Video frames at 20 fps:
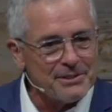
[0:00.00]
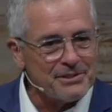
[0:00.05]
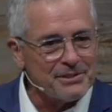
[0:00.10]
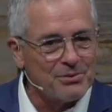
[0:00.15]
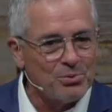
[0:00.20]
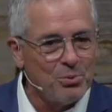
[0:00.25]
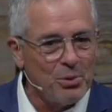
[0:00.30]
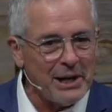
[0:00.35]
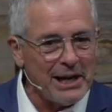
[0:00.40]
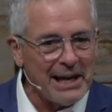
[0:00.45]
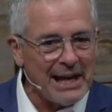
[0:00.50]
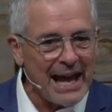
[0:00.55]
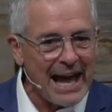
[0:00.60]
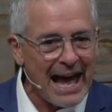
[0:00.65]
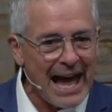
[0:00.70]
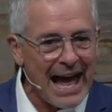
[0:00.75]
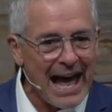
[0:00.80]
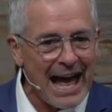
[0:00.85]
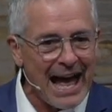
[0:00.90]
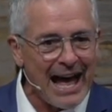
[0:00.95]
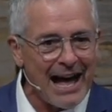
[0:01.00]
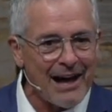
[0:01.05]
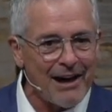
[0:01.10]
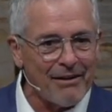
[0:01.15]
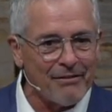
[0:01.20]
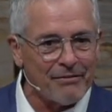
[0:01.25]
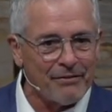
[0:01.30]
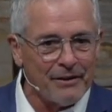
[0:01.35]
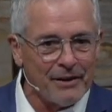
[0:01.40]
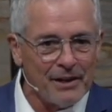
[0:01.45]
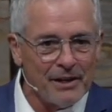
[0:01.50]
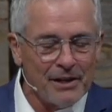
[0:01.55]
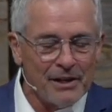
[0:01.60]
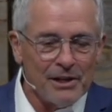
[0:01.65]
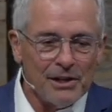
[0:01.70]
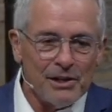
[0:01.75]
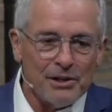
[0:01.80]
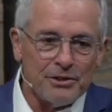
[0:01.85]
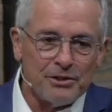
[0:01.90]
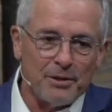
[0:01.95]
we have
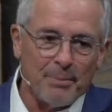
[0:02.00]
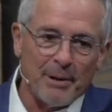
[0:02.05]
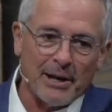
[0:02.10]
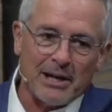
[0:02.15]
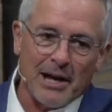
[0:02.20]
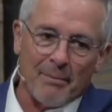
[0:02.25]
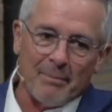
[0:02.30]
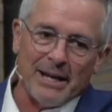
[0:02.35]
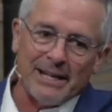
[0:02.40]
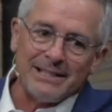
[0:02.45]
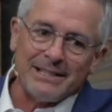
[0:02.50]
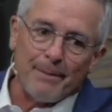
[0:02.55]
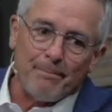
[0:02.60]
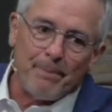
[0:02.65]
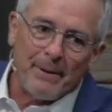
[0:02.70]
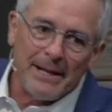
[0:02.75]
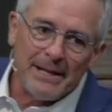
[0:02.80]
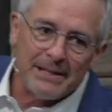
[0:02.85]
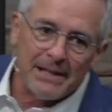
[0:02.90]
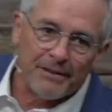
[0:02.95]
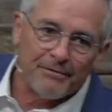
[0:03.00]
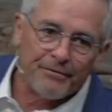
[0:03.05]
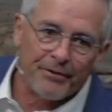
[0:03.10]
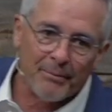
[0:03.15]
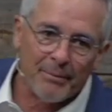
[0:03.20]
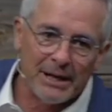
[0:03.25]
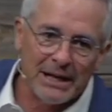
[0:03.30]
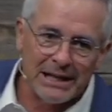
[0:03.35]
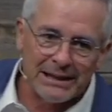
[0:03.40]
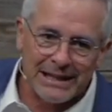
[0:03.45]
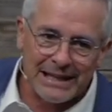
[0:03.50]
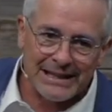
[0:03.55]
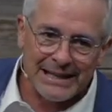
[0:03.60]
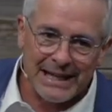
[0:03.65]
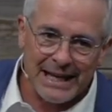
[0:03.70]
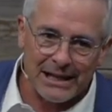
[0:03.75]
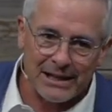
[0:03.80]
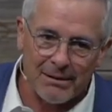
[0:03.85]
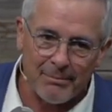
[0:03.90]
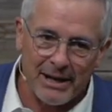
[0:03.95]
to become independent from anything the
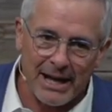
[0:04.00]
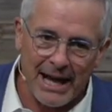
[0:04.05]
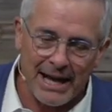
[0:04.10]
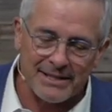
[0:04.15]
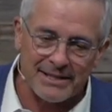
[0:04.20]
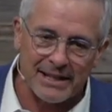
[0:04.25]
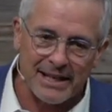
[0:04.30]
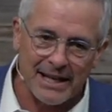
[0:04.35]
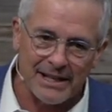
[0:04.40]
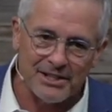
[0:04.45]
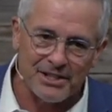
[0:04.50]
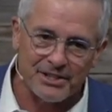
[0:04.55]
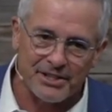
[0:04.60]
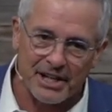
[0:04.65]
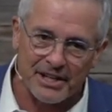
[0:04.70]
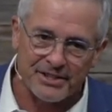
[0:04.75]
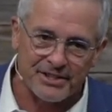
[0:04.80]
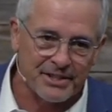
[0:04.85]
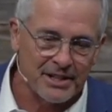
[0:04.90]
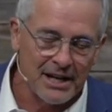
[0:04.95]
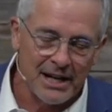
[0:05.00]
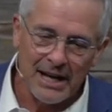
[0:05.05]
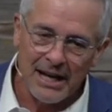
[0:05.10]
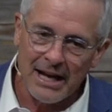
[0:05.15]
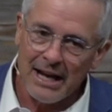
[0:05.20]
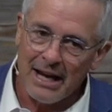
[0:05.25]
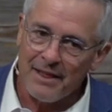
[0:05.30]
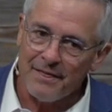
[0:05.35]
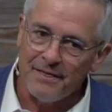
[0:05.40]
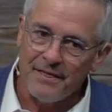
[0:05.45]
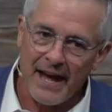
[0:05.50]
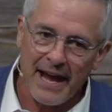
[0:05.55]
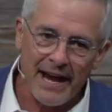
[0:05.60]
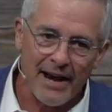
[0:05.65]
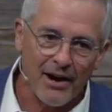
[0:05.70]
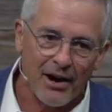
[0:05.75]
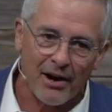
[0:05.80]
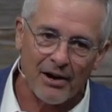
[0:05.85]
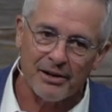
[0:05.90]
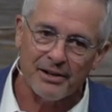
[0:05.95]
enemy has against us, they
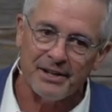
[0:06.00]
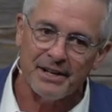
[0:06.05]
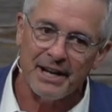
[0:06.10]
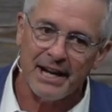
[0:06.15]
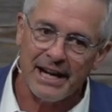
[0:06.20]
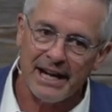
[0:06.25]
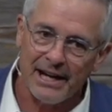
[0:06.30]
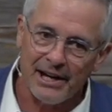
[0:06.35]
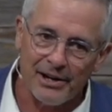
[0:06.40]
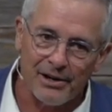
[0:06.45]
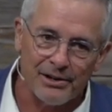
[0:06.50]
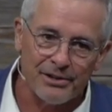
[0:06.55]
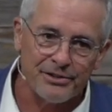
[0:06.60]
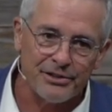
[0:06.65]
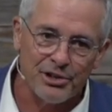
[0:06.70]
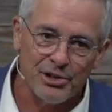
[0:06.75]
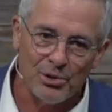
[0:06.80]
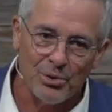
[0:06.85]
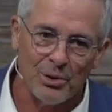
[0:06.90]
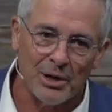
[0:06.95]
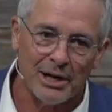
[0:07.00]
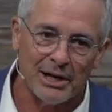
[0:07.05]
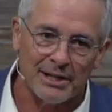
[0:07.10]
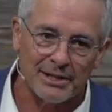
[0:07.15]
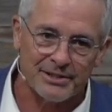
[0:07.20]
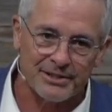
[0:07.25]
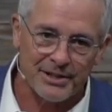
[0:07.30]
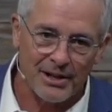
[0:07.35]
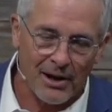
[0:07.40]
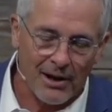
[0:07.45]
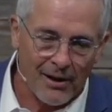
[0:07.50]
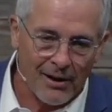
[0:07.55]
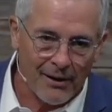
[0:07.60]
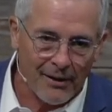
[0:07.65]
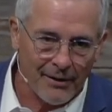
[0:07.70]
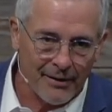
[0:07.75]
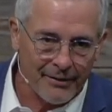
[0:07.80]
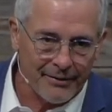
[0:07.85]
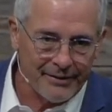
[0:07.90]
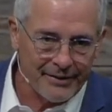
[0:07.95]
are near to us
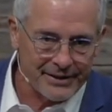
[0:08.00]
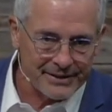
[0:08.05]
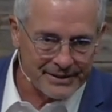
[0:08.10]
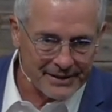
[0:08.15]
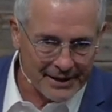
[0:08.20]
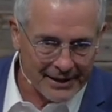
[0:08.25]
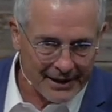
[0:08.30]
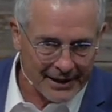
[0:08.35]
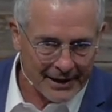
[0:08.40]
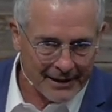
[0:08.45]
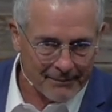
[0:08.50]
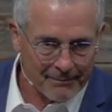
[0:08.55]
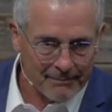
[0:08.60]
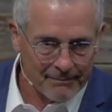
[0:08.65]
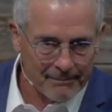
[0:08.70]
all the time.